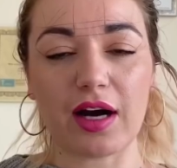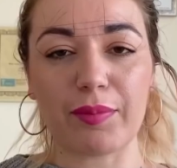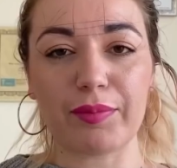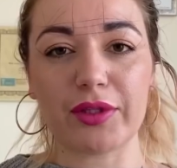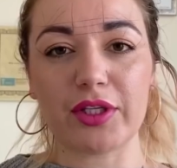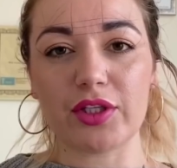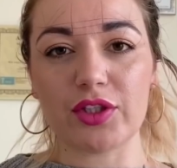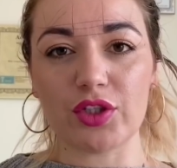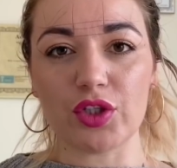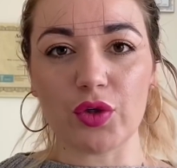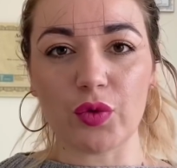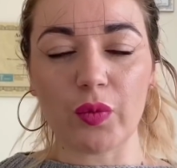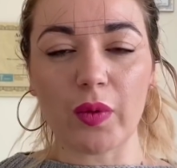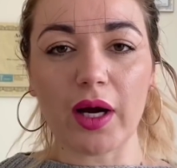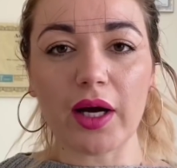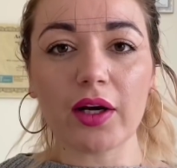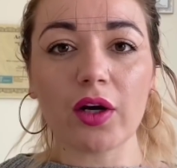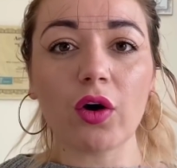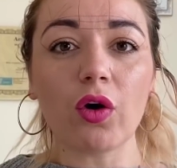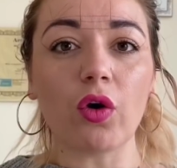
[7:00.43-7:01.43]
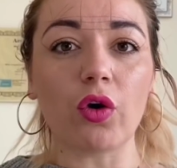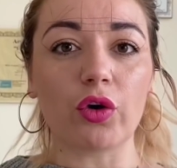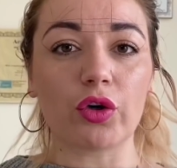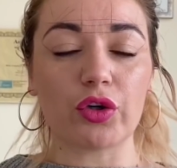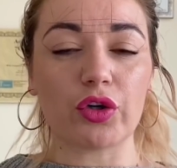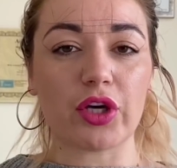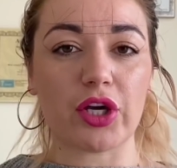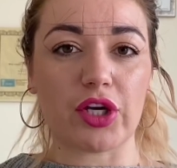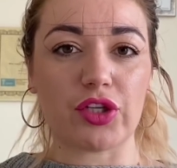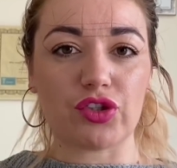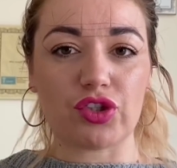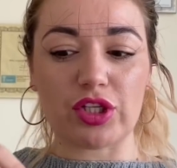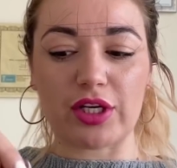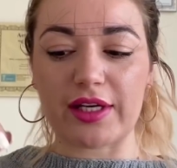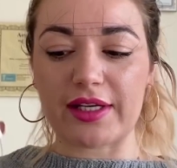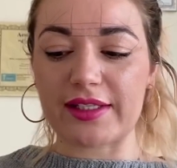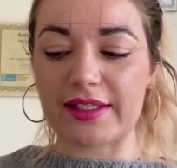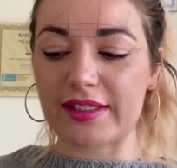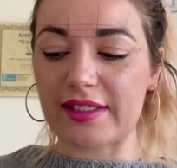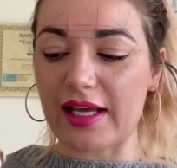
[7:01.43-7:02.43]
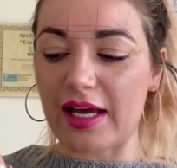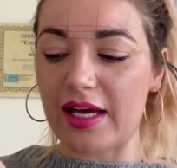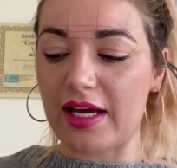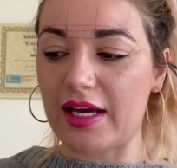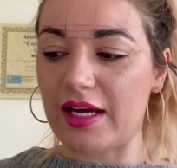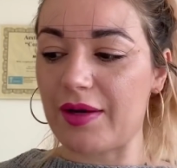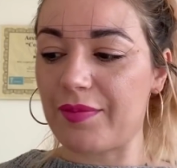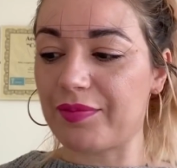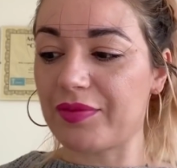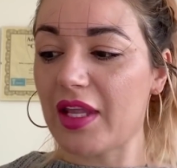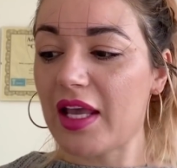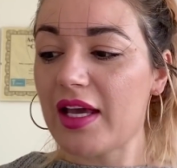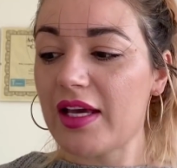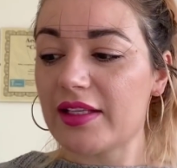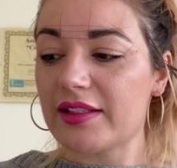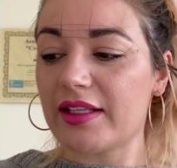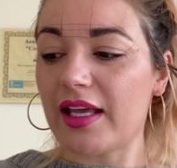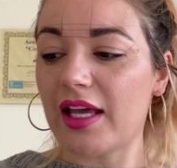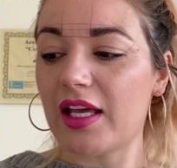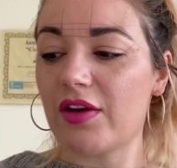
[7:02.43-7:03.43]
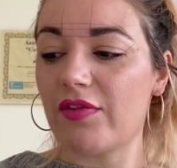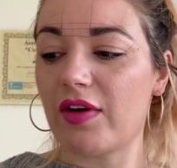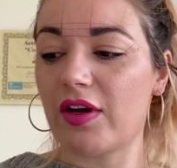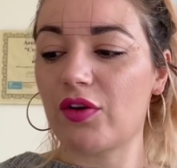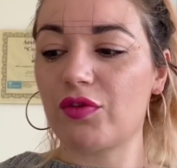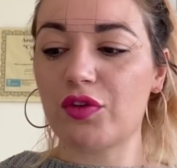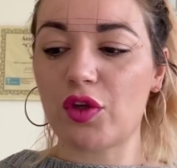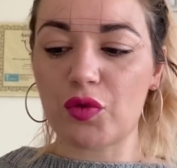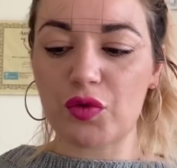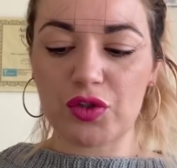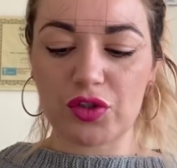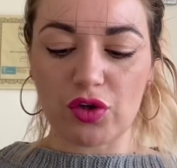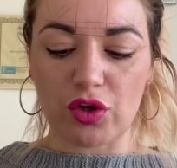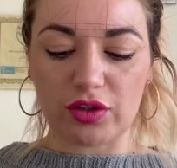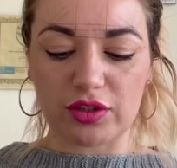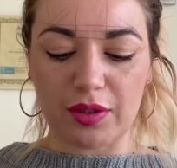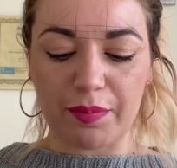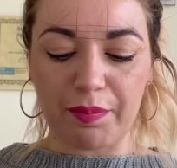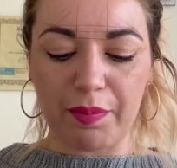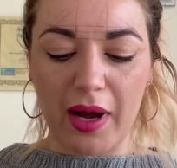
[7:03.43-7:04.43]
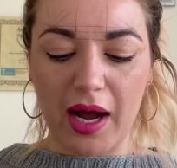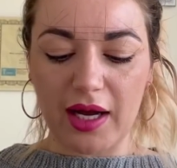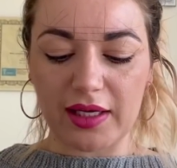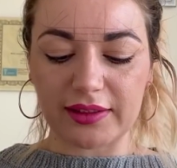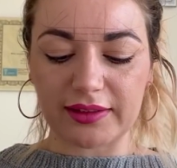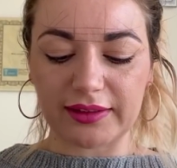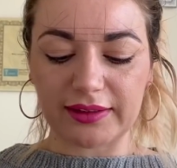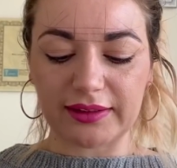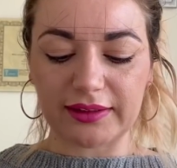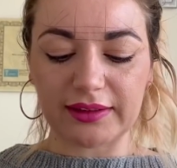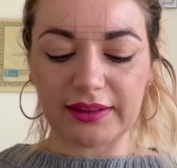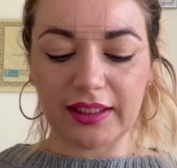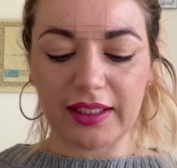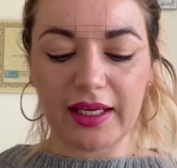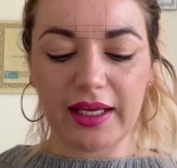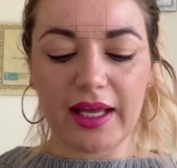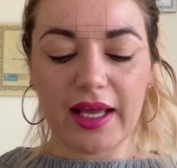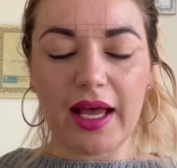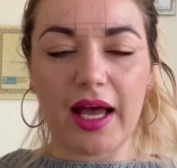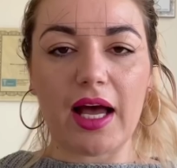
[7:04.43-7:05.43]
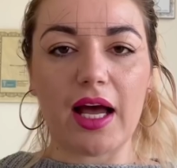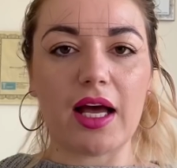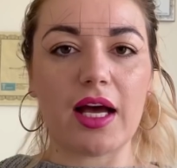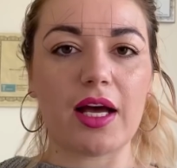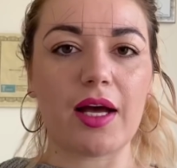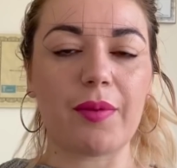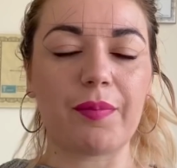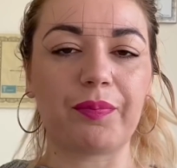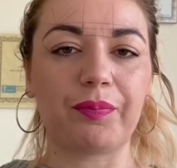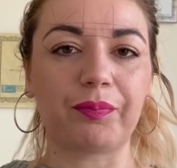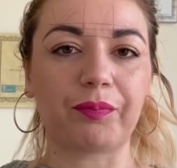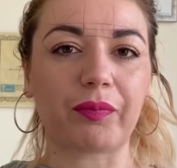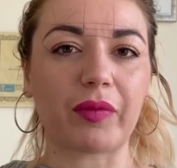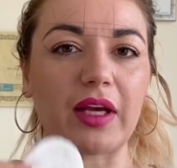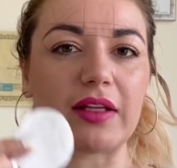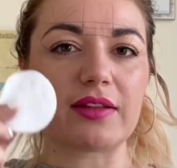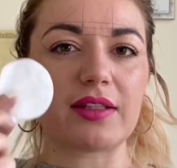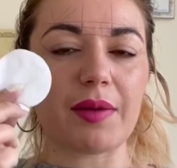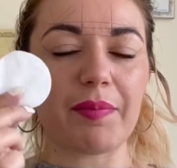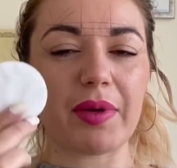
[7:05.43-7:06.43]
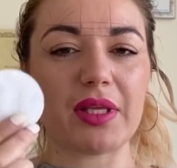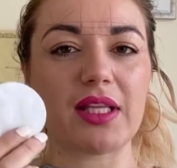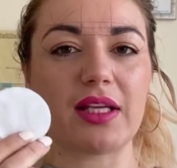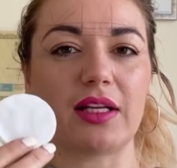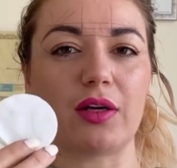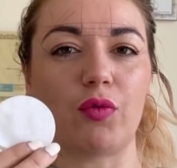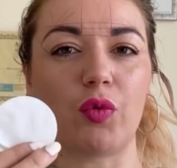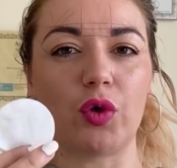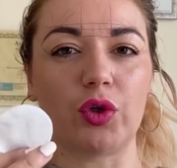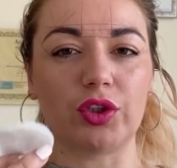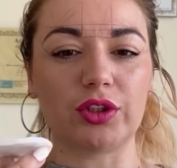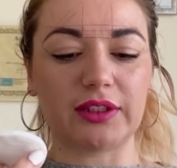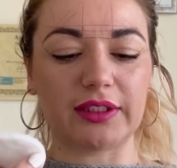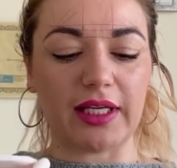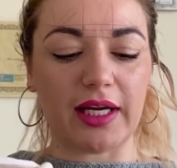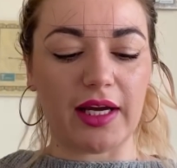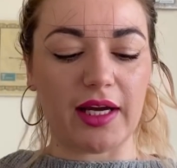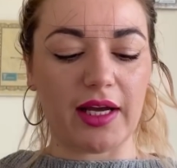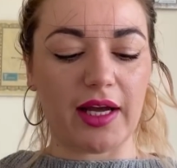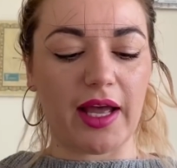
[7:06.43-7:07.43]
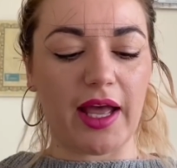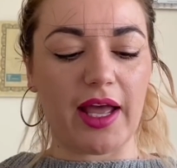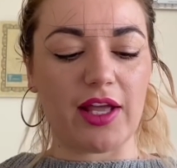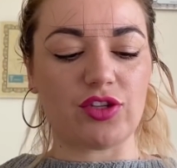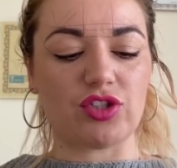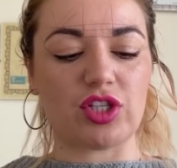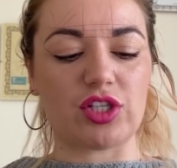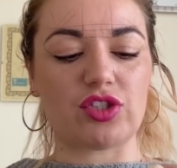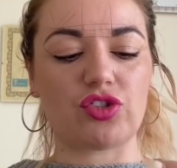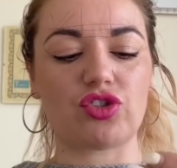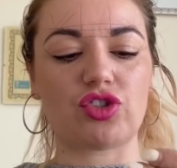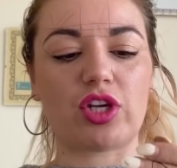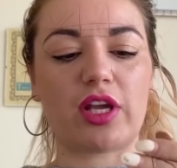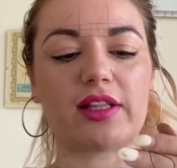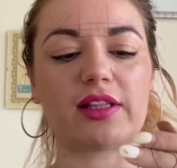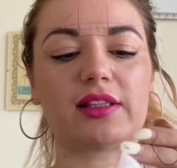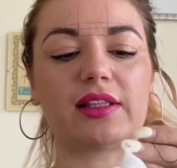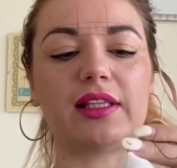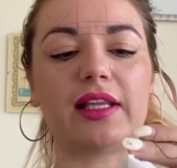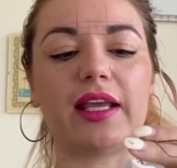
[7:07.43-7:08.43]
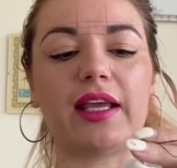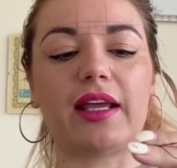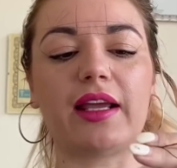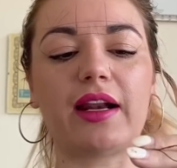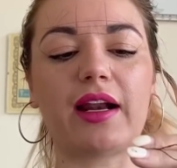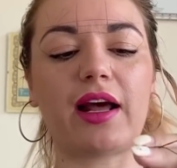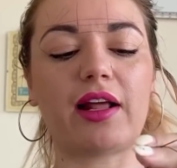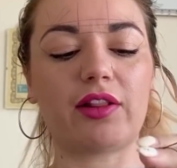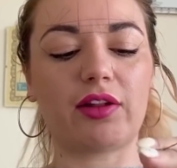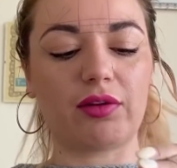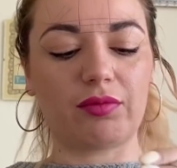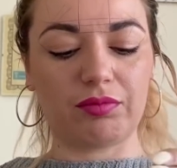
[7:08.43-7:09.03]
the new one, or you can just take one of those cotton pads, dip it in the water, and just gently run,